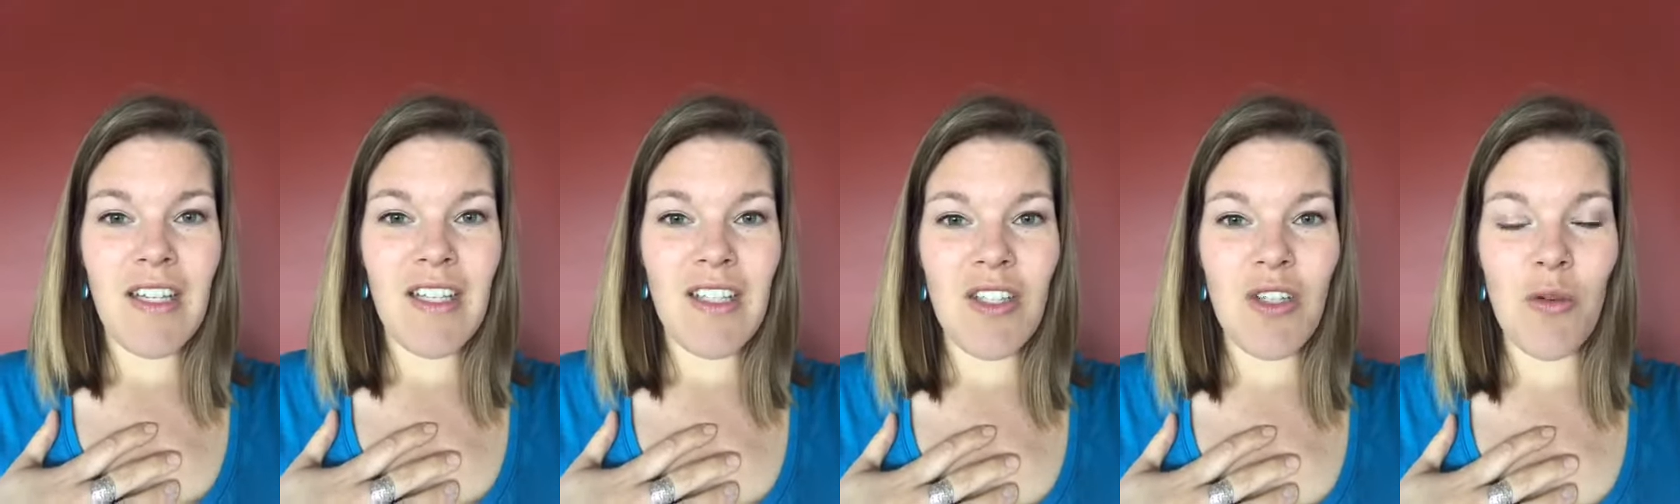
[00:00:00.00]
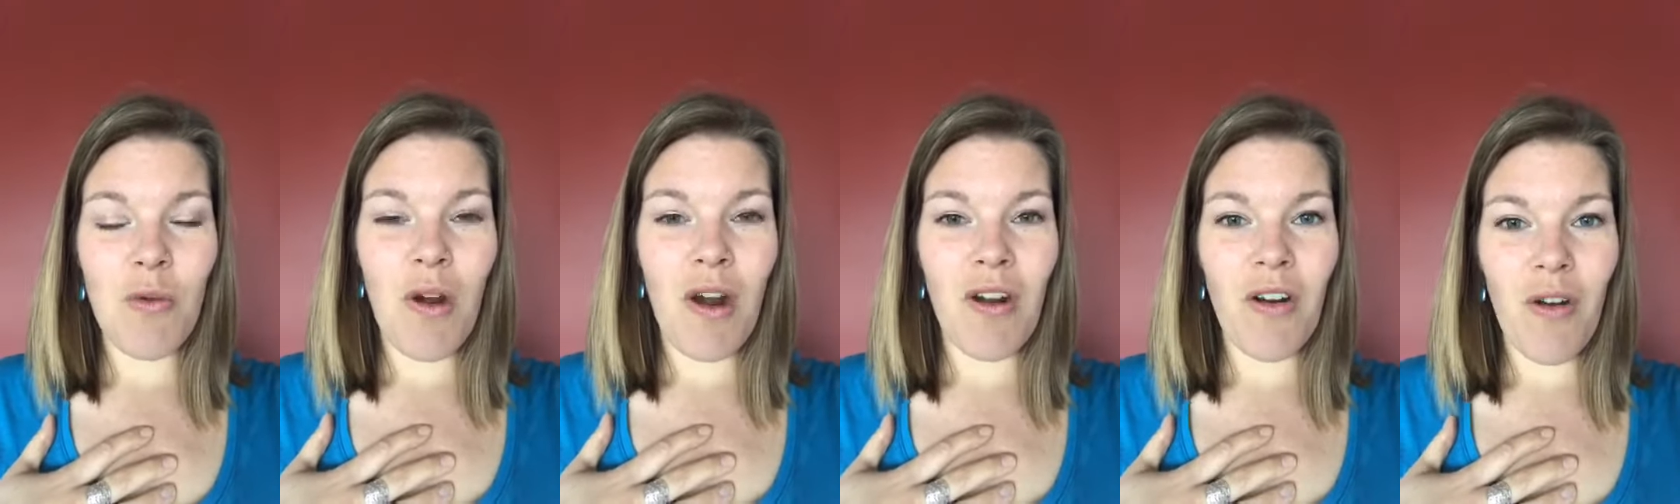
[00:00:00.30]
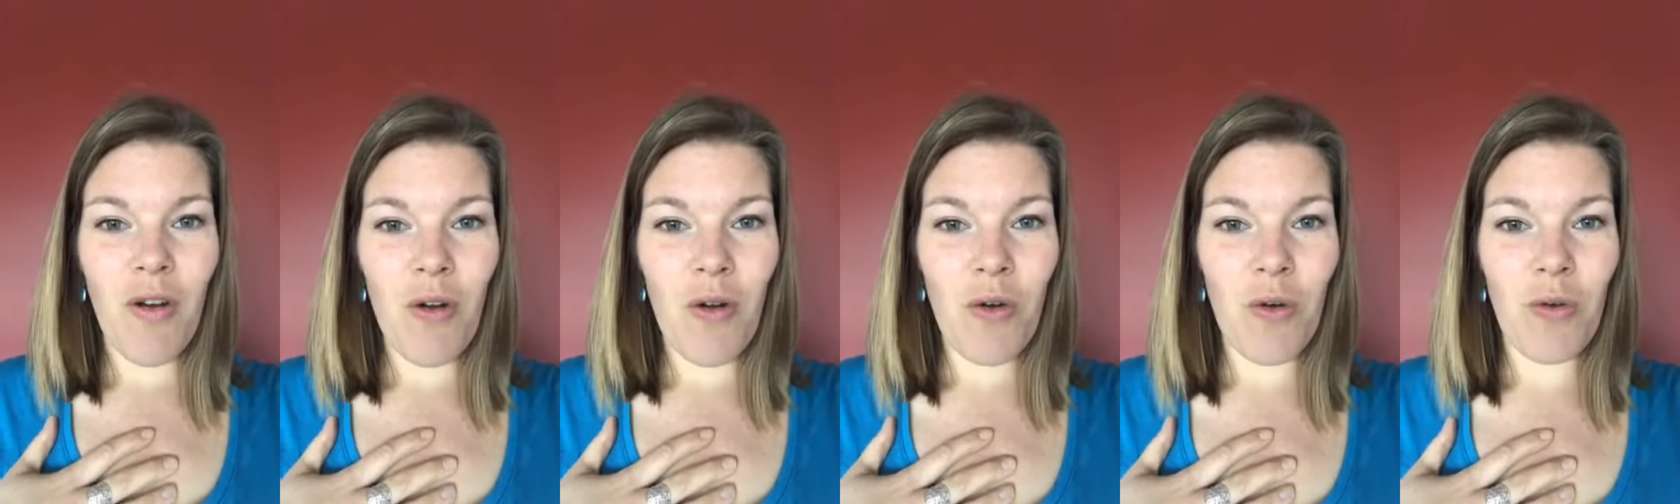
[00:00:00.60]
to our
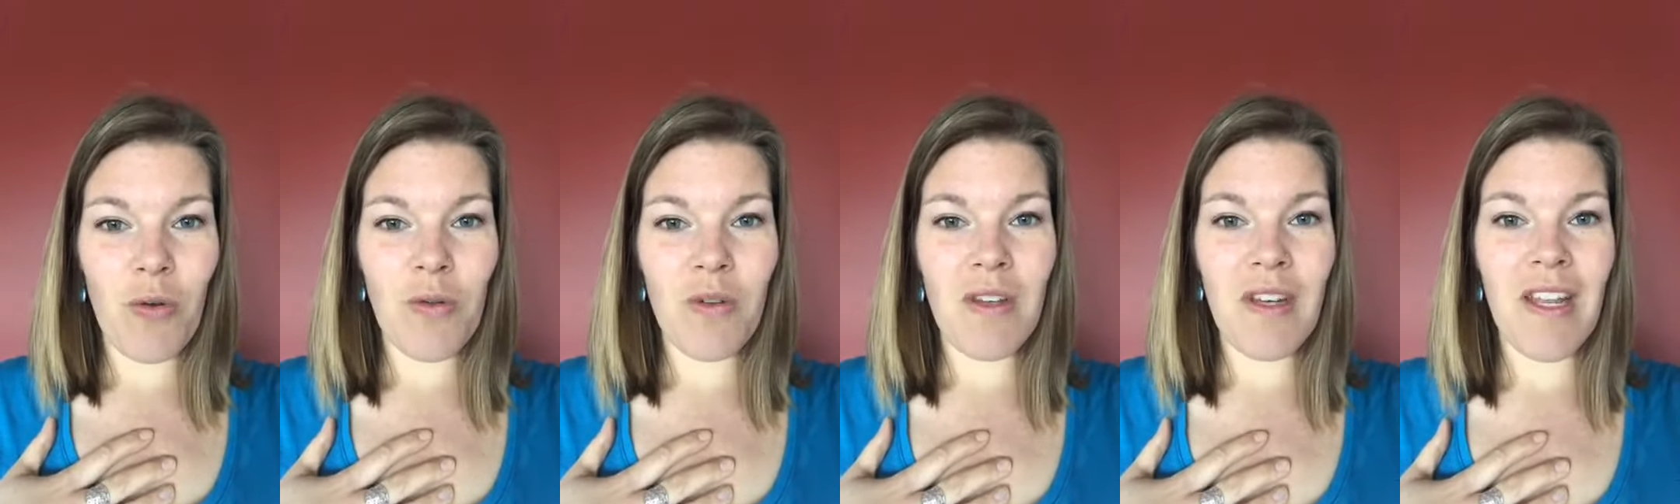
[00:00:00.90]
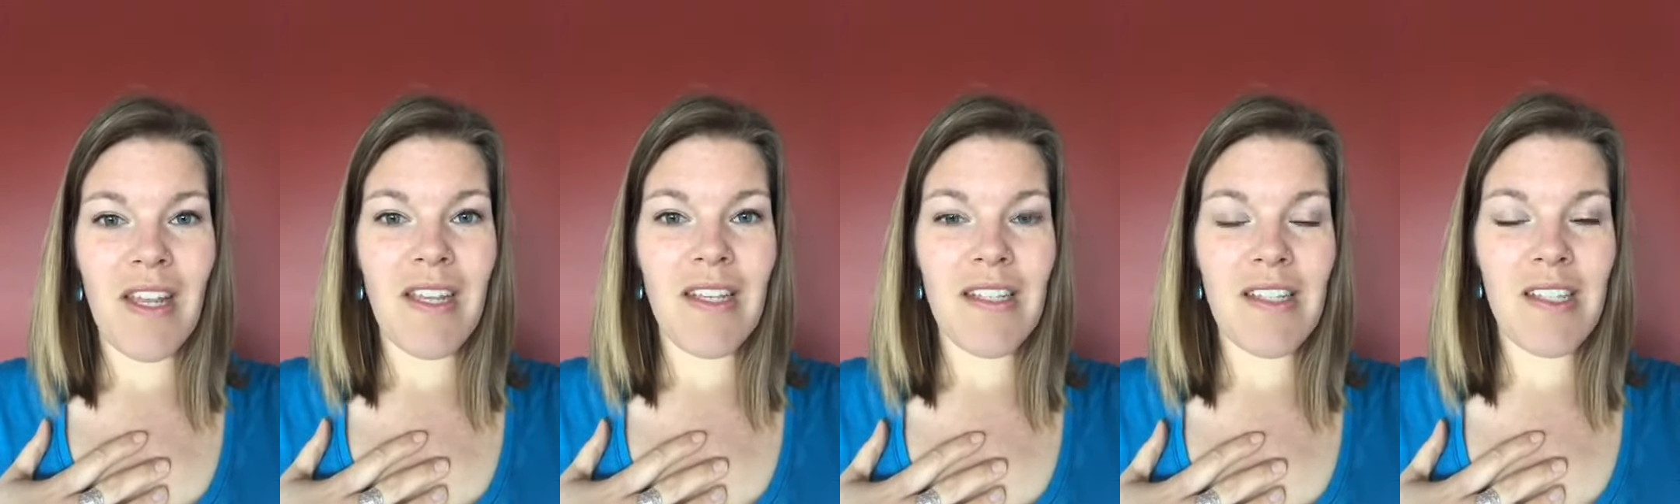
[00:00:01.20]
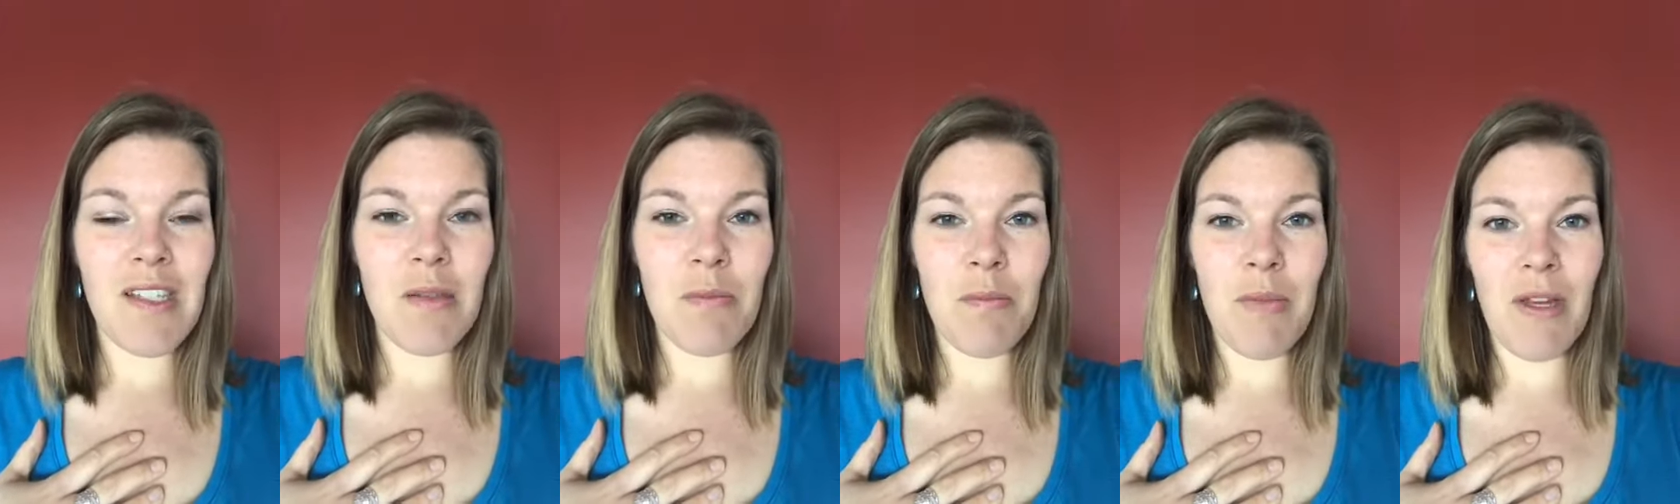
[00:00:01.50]
own
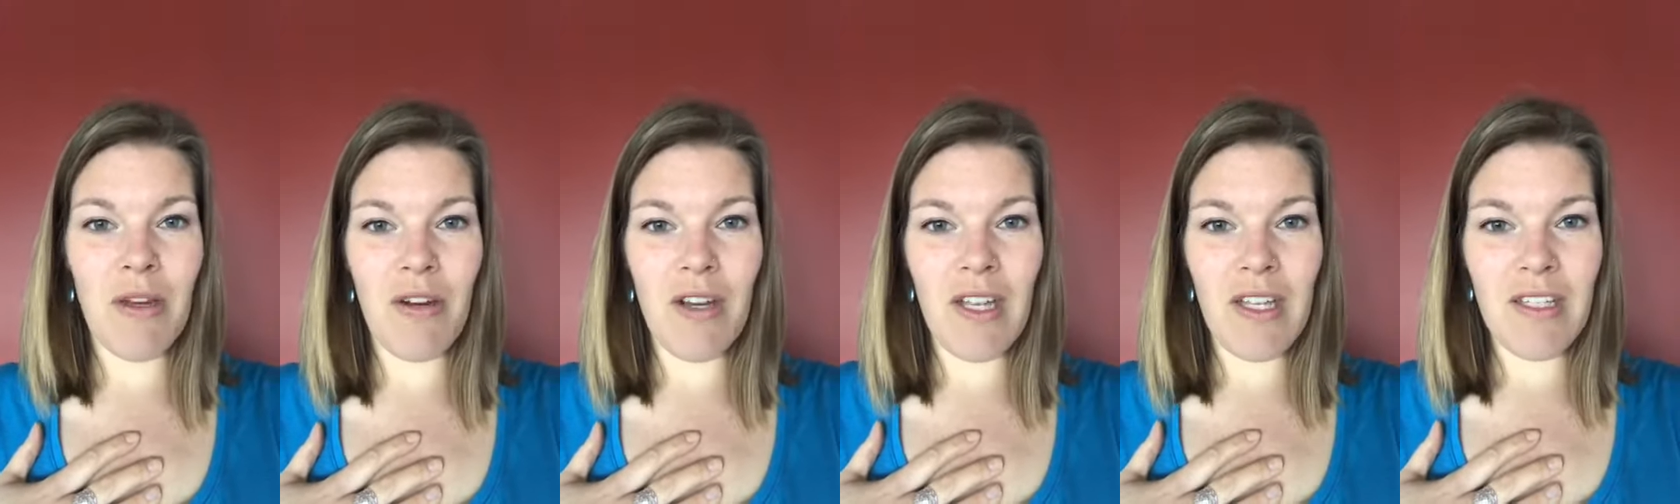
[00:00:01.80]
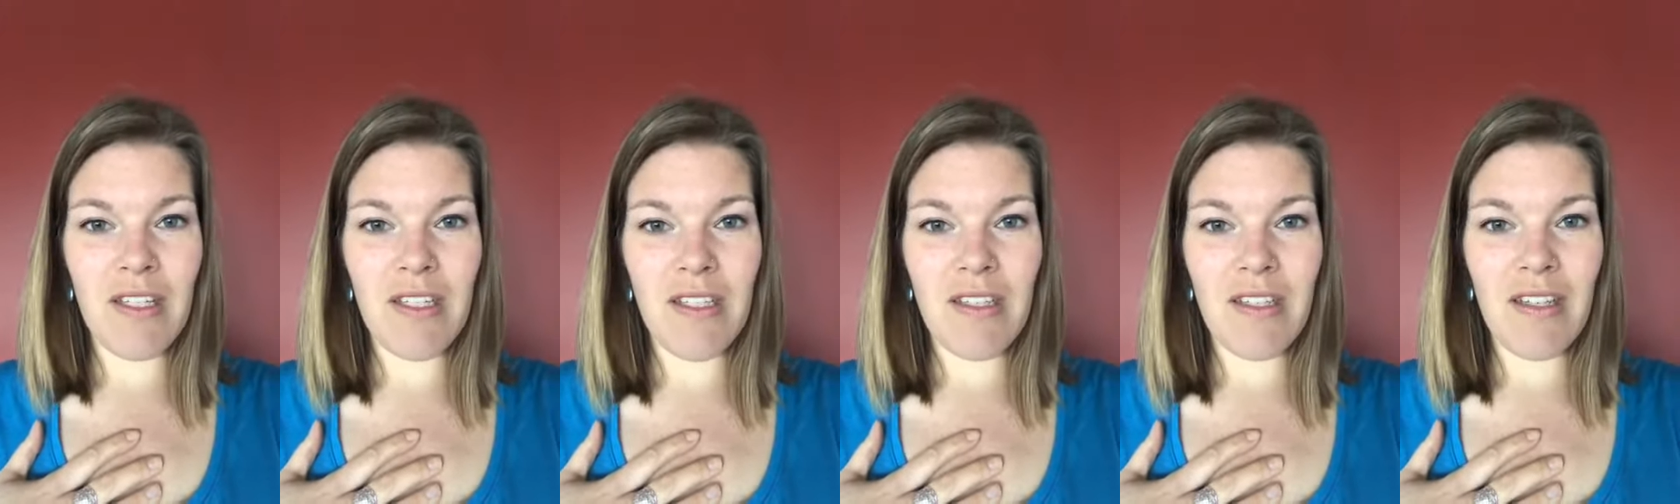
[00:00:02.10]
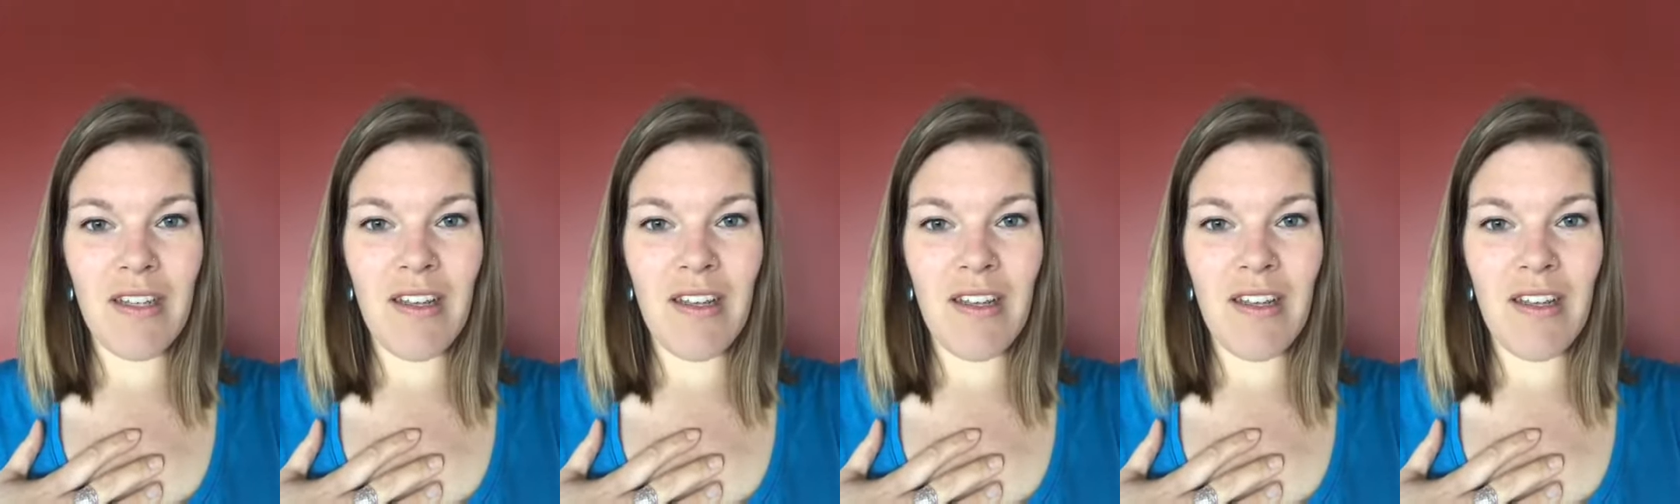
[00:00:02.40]
spirit,